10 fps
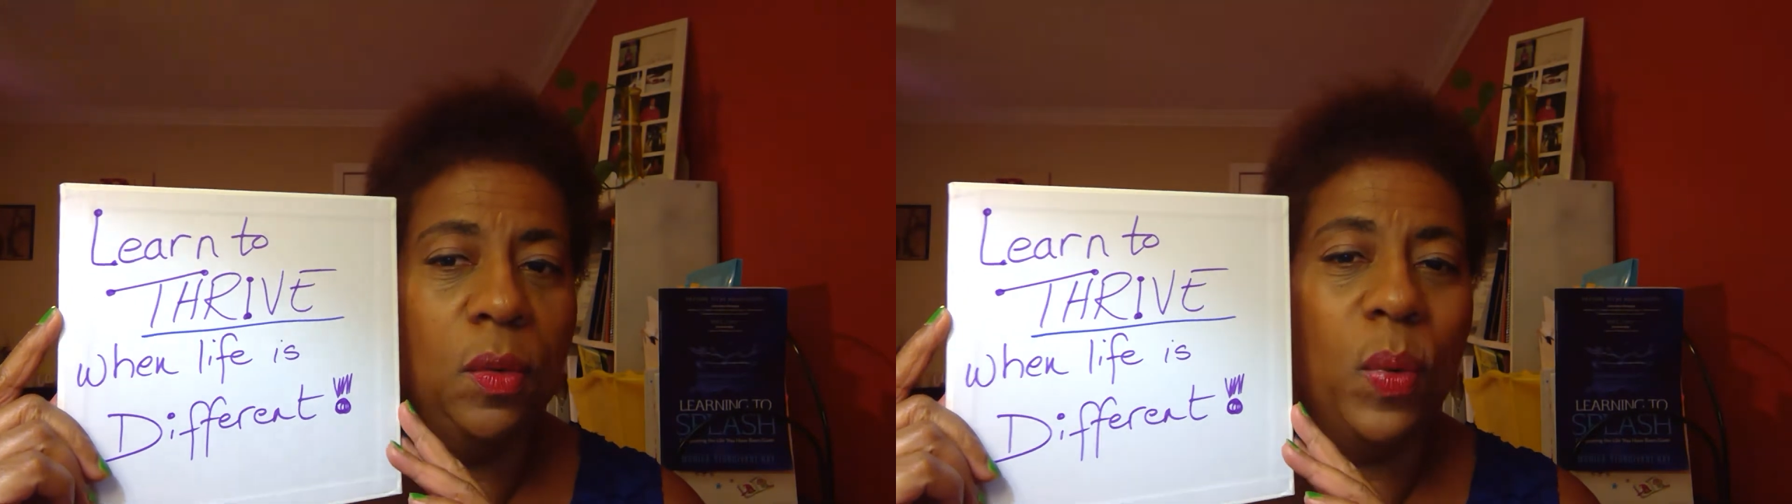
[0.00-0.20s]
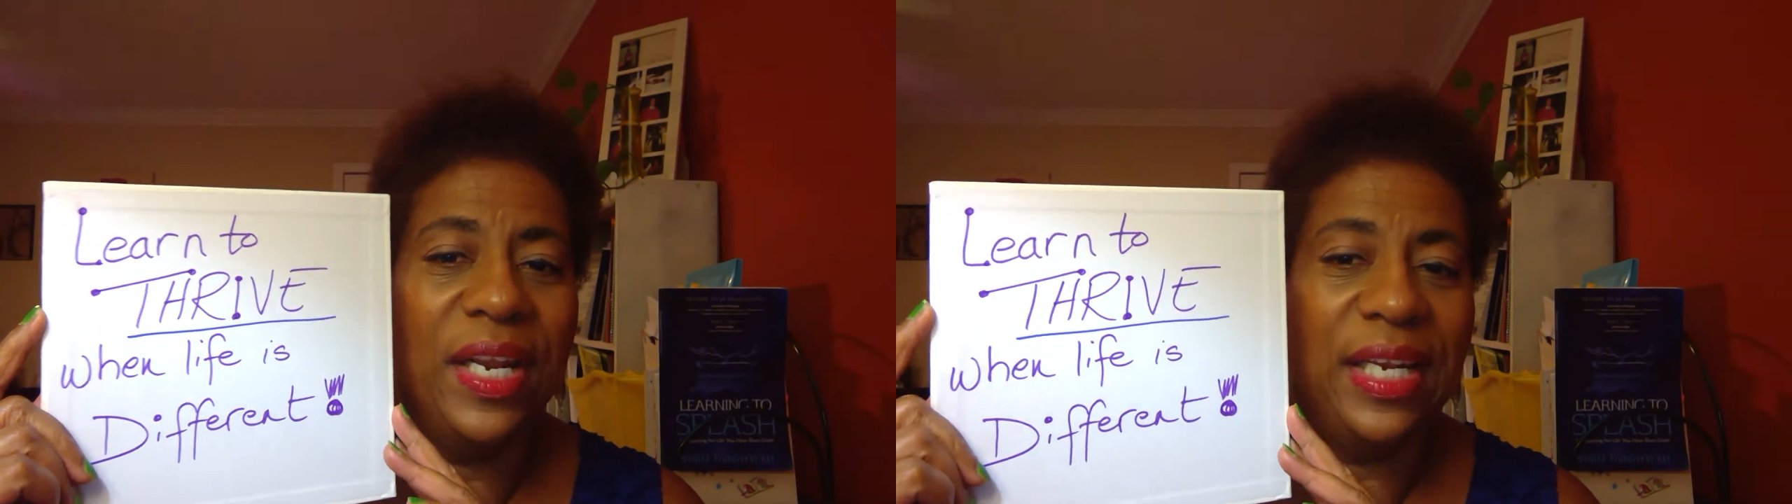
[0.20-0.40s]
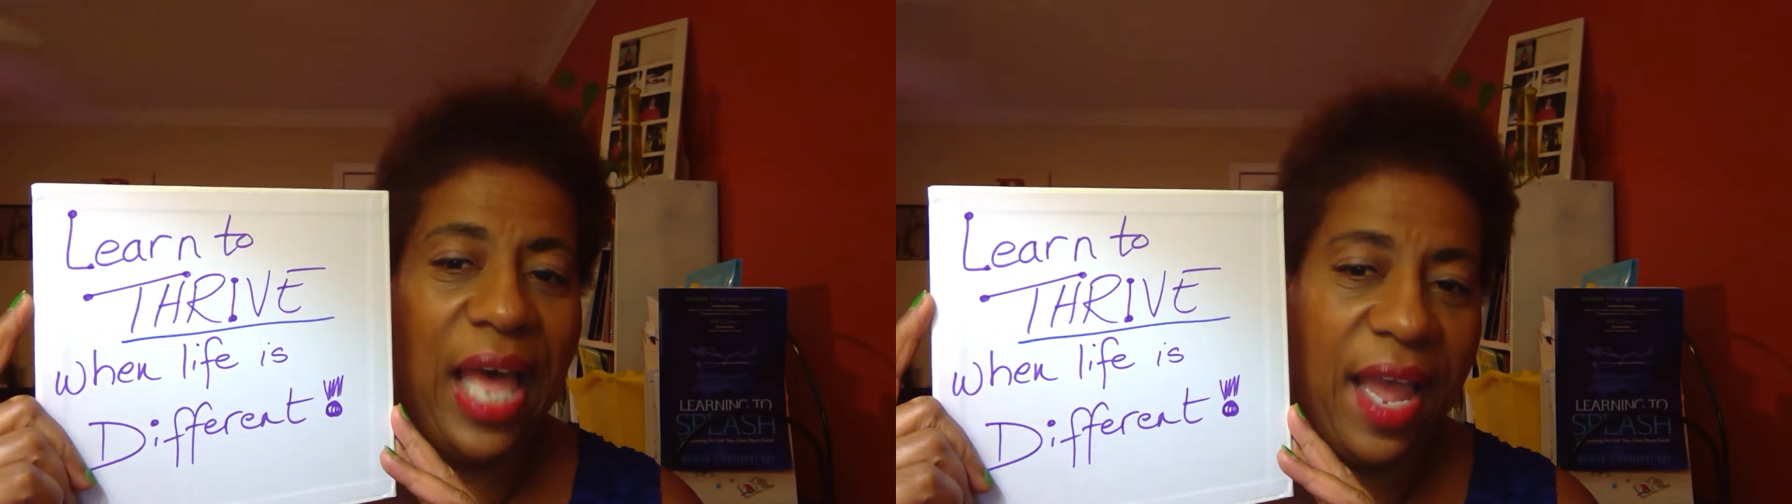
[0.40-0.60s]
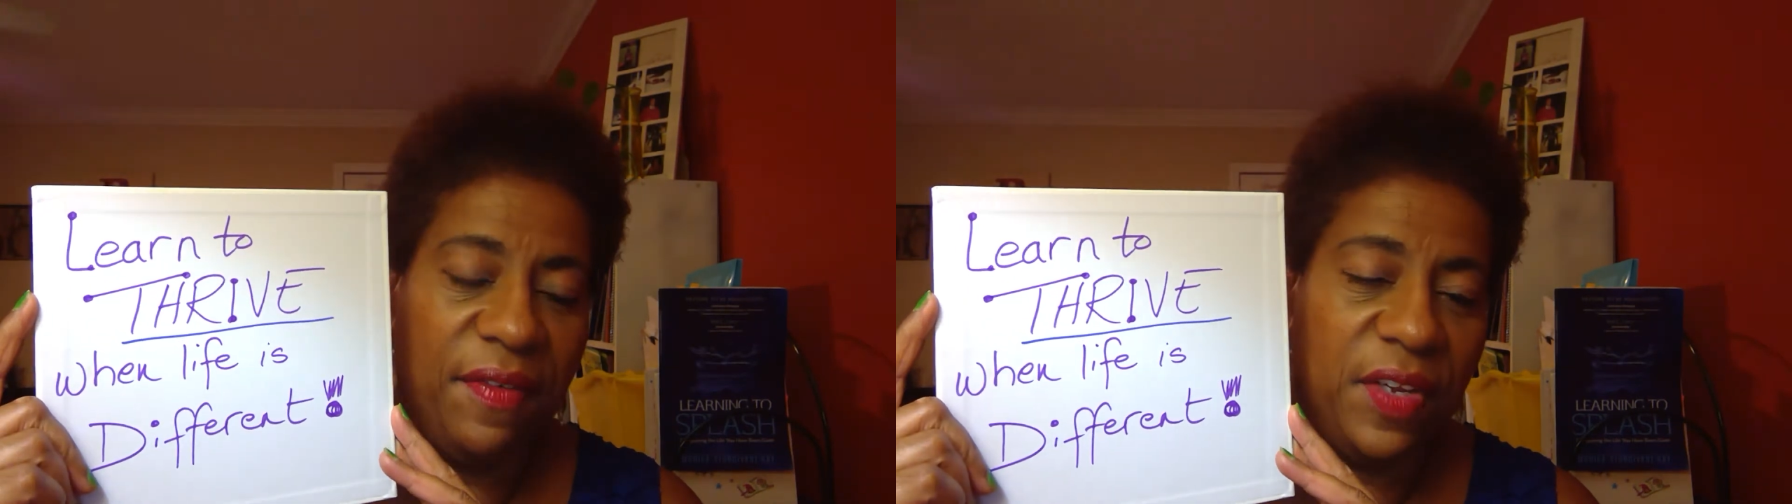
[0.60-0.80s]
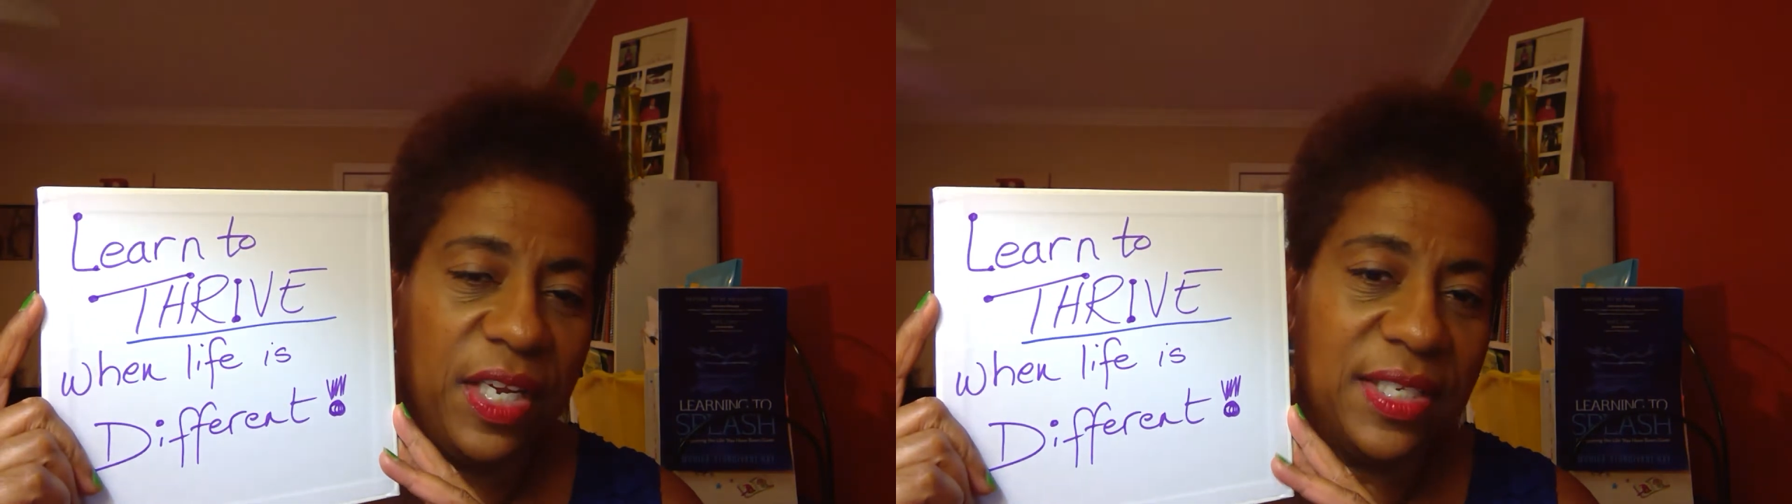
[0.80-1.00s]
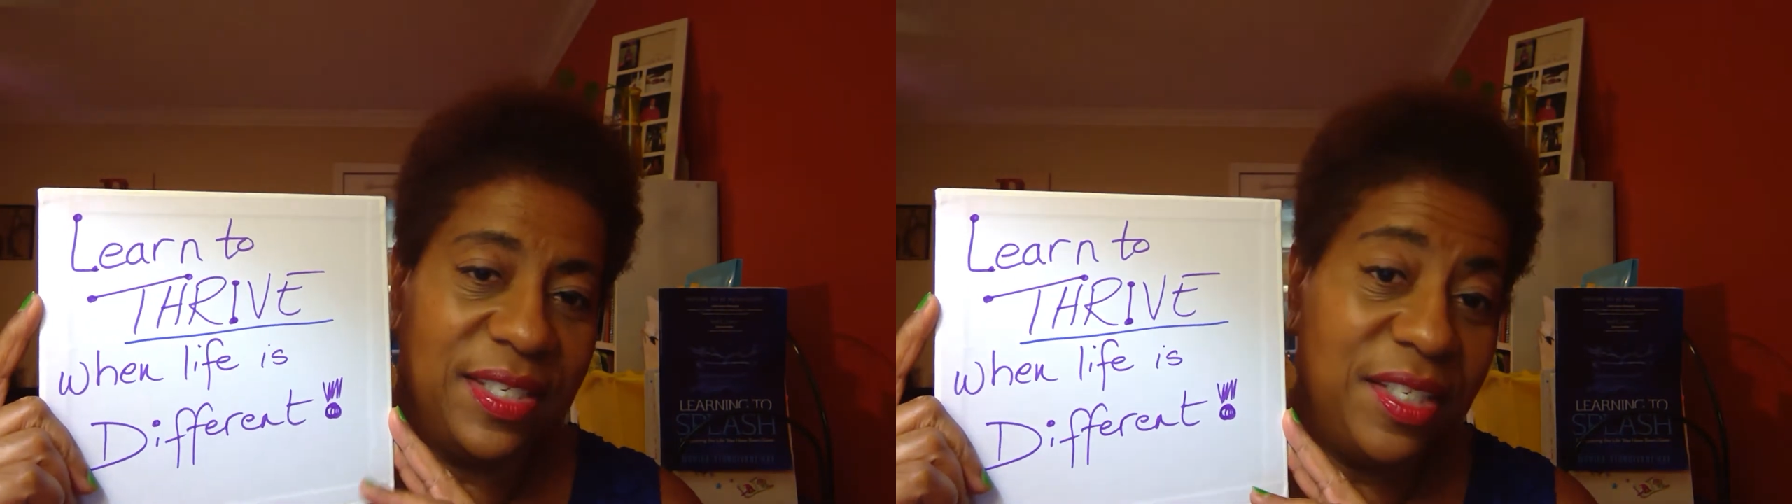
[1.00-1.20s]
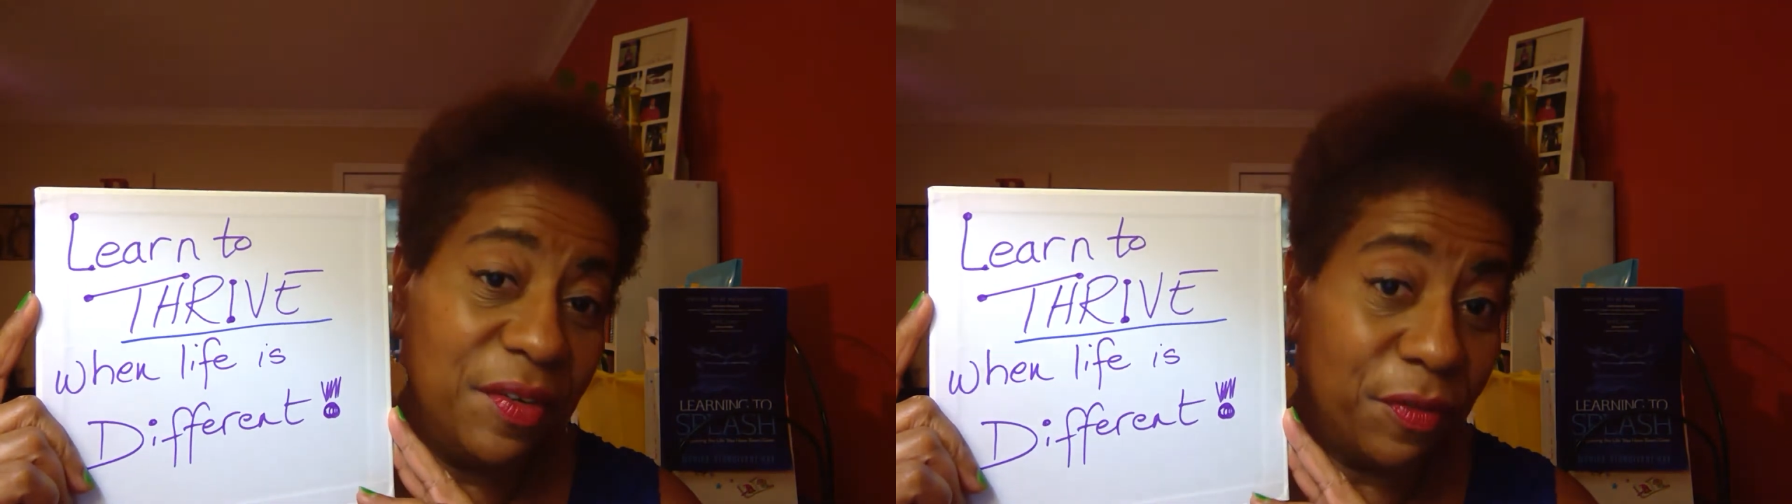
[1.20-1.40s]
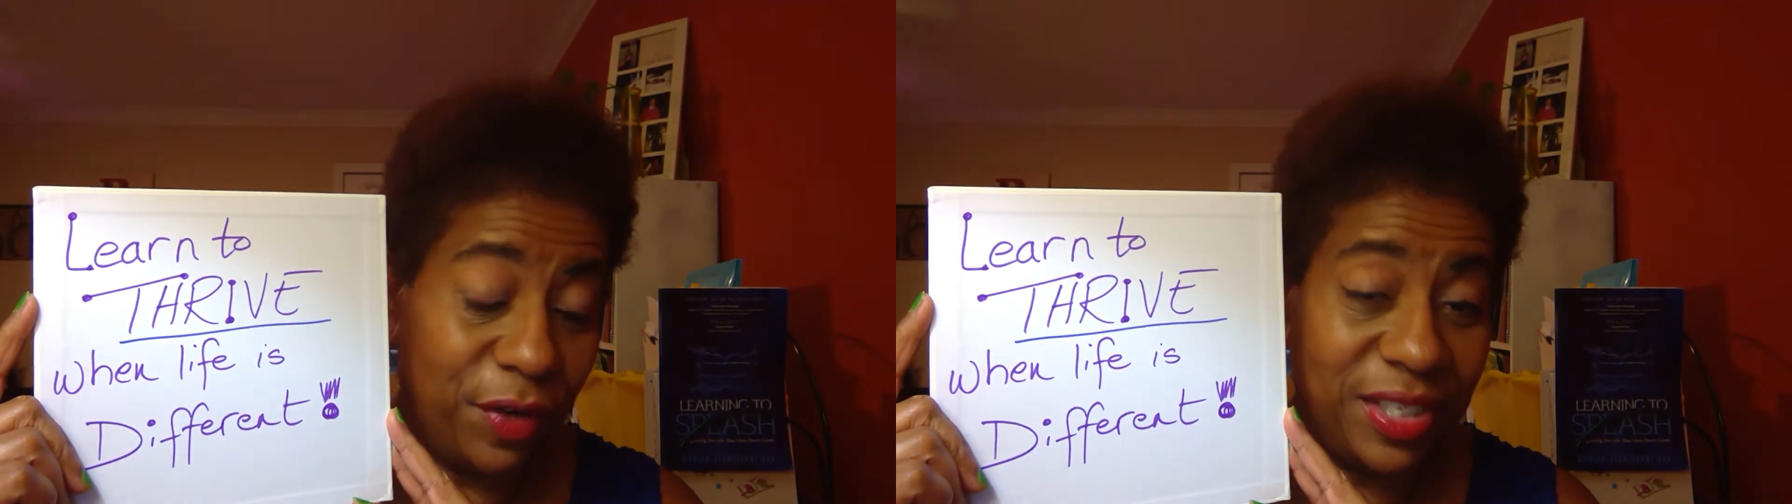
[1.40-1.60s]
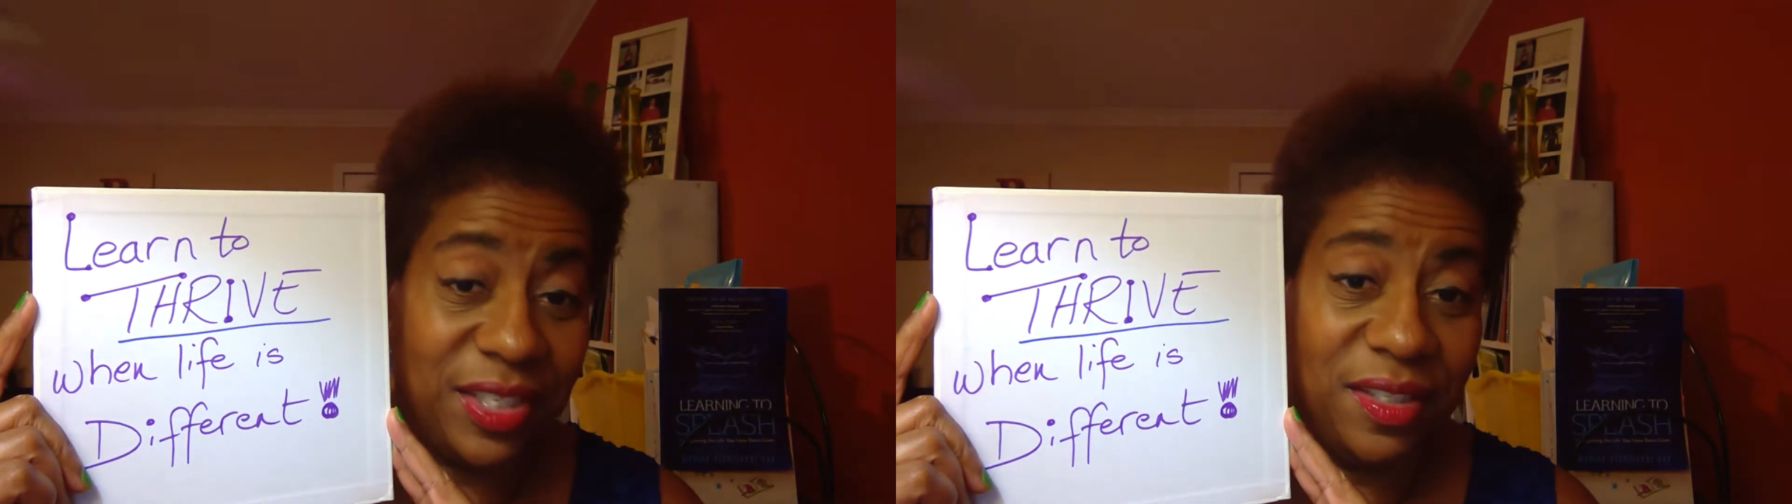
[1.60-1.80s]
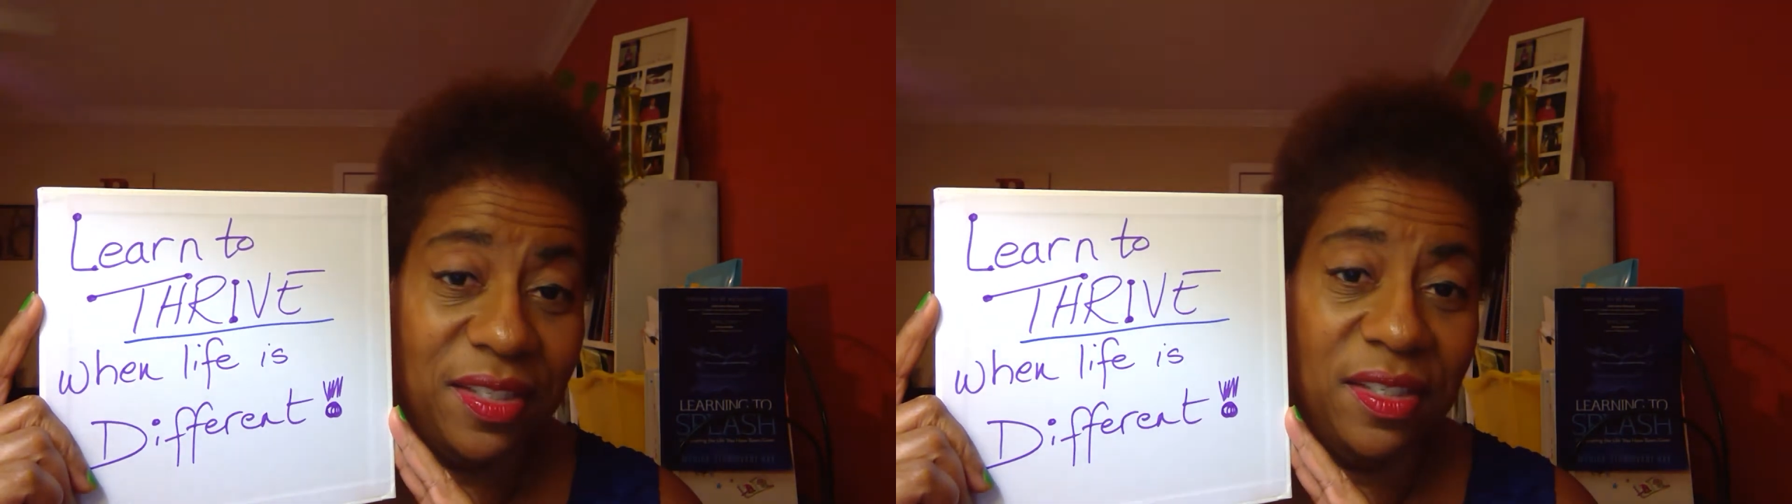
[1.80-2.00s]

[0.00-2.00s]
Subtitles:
when life is different